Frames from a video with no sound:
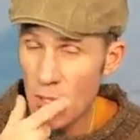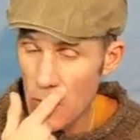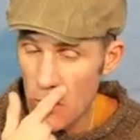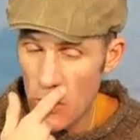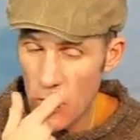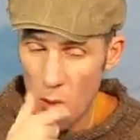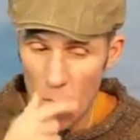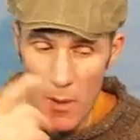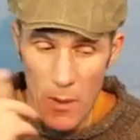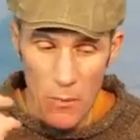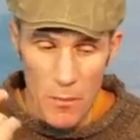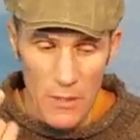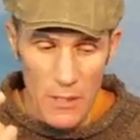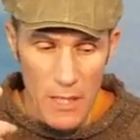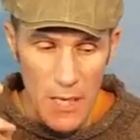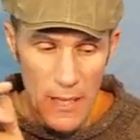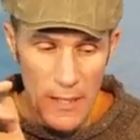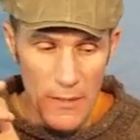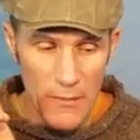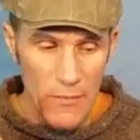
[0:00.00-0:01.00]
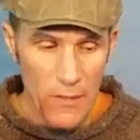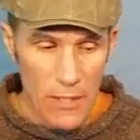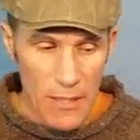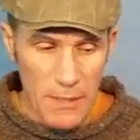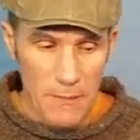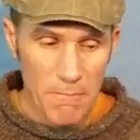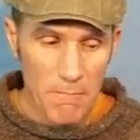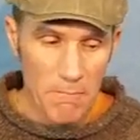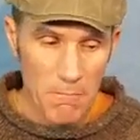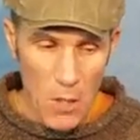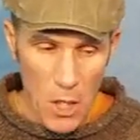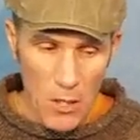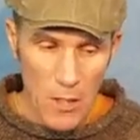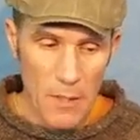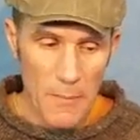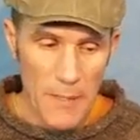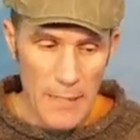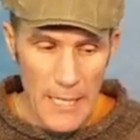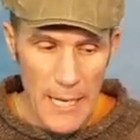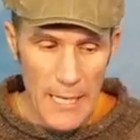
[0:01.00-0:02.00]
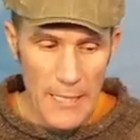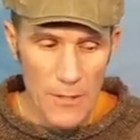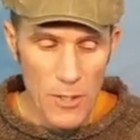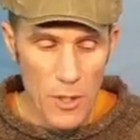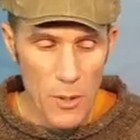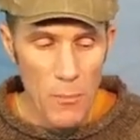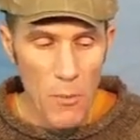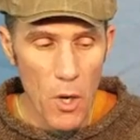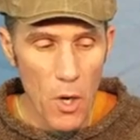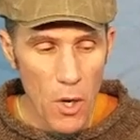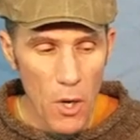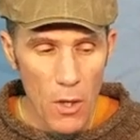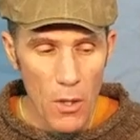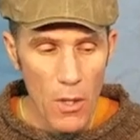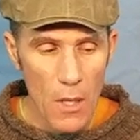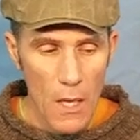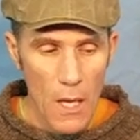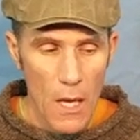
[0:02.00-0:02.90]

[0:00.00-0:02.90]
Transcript: So I was kind of like talking to my guys in Nepal,